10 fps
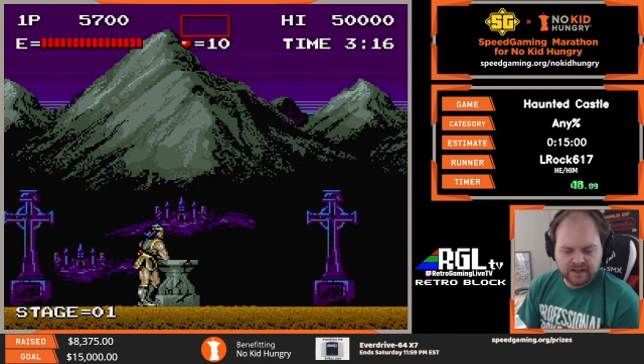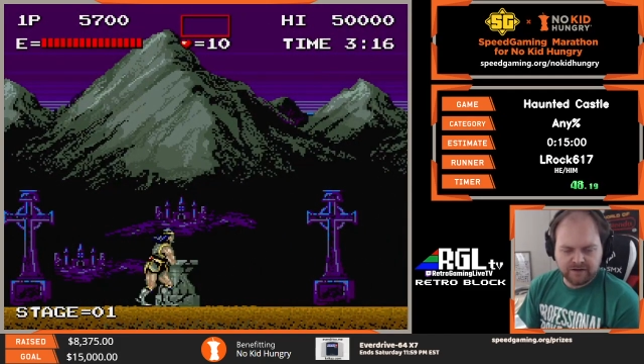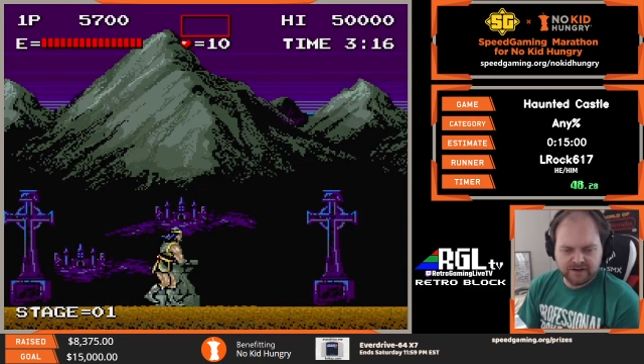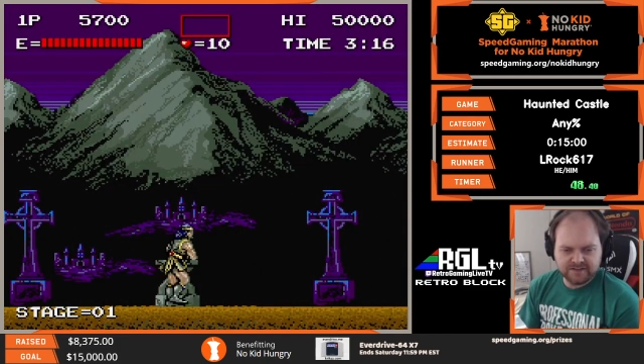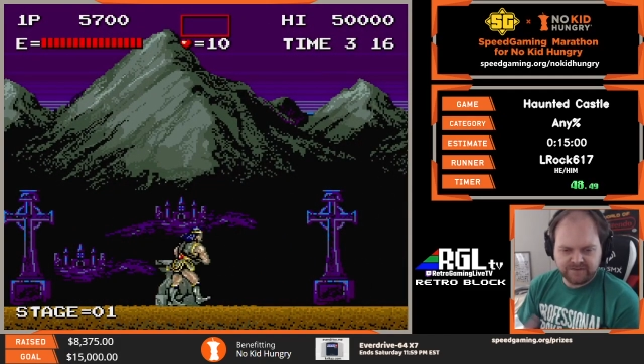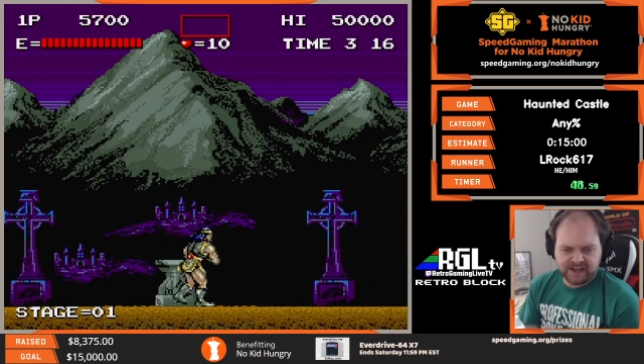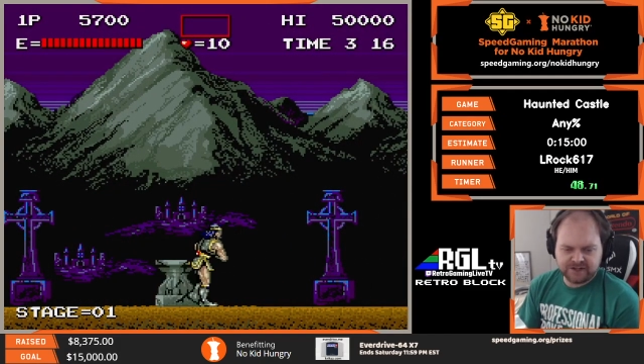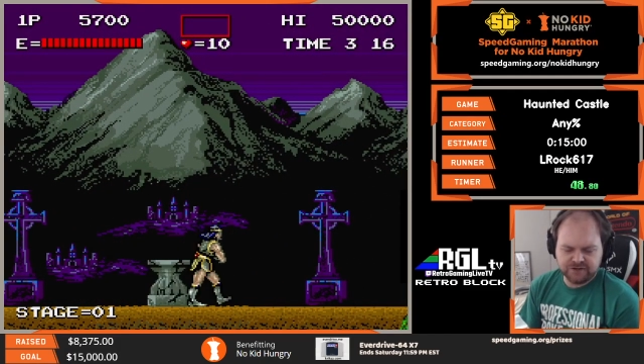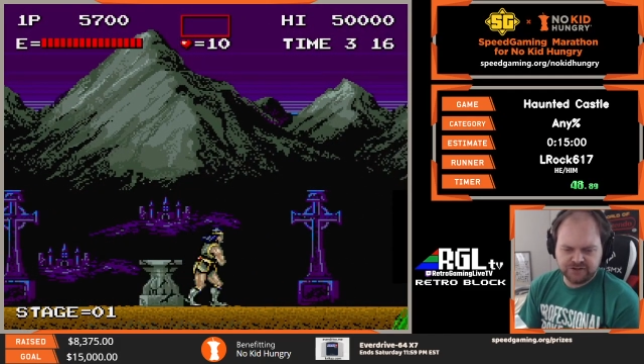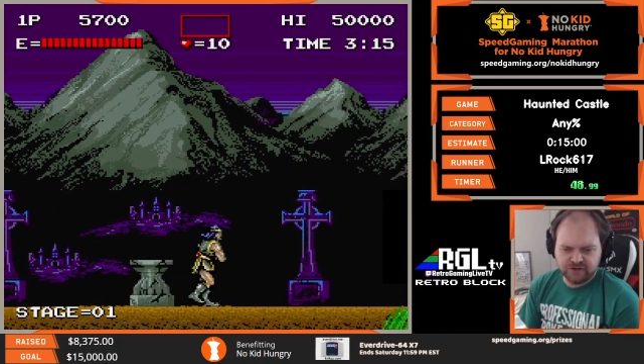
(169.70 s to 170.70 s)
Now, it is
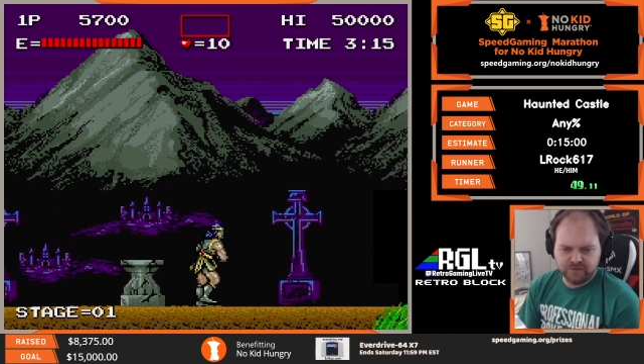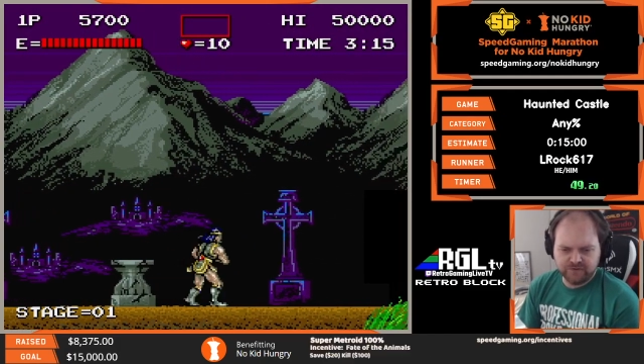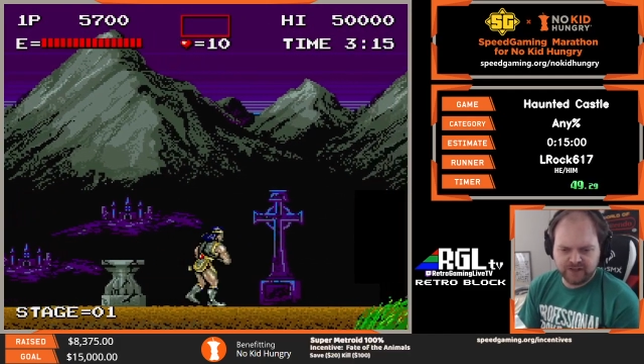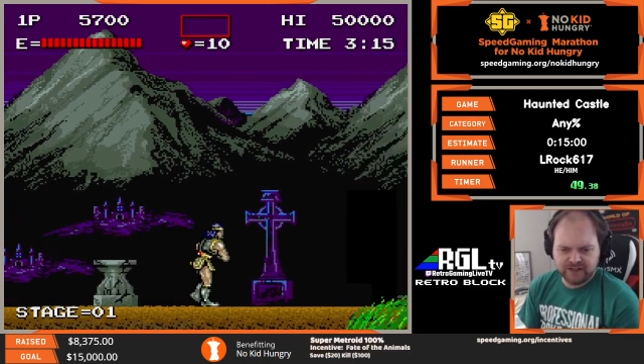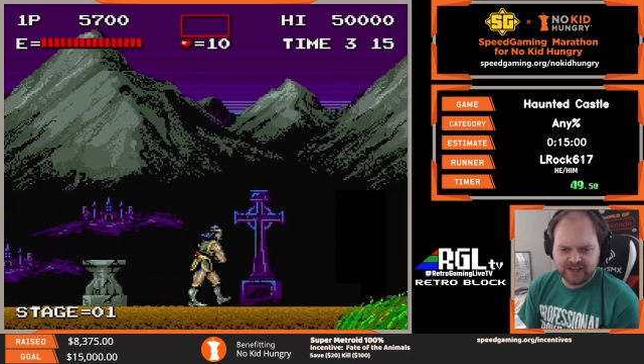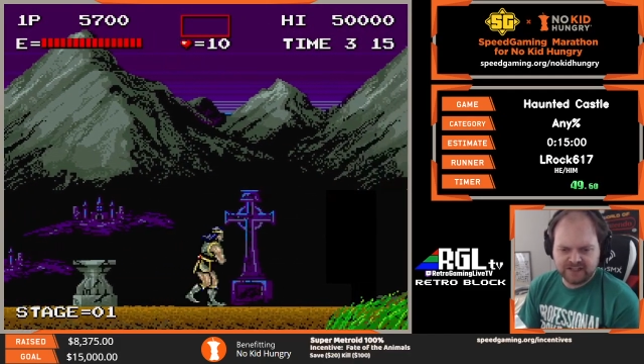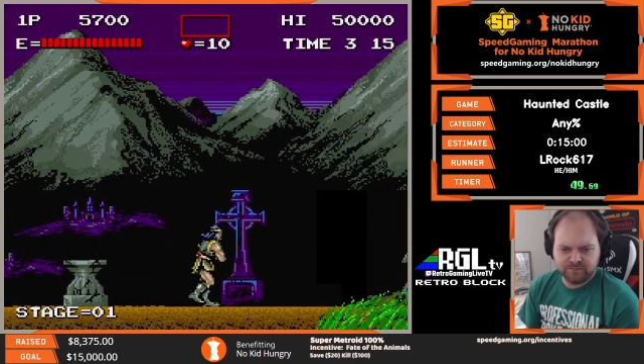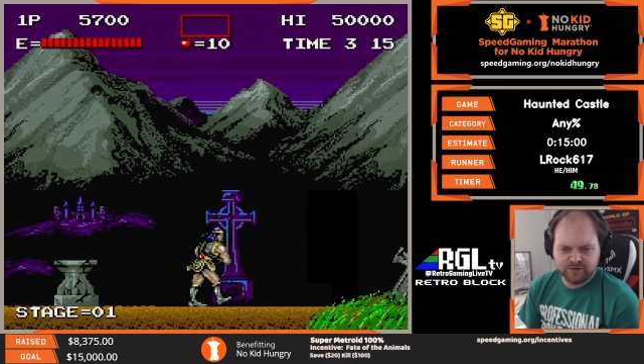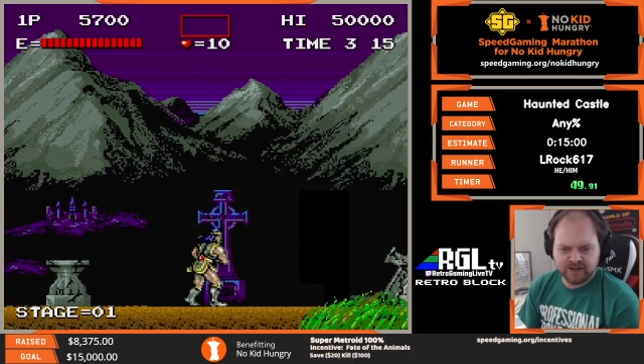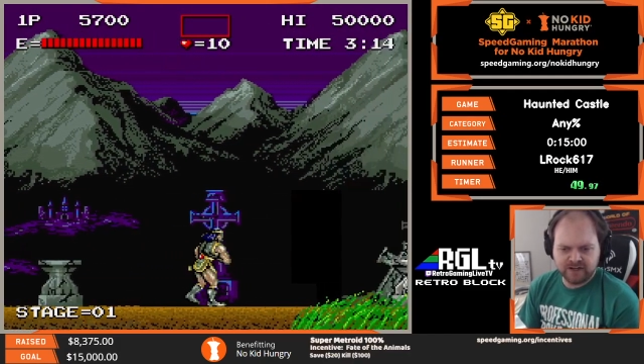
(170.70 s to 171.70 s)
faster to jump over that
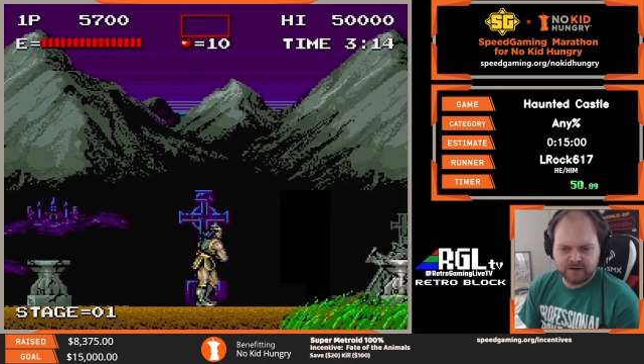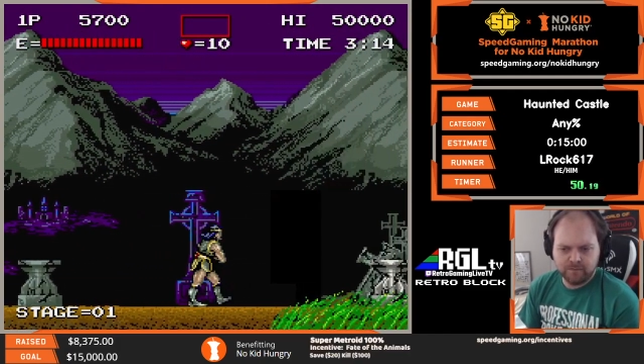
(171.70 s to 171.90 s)
last brick,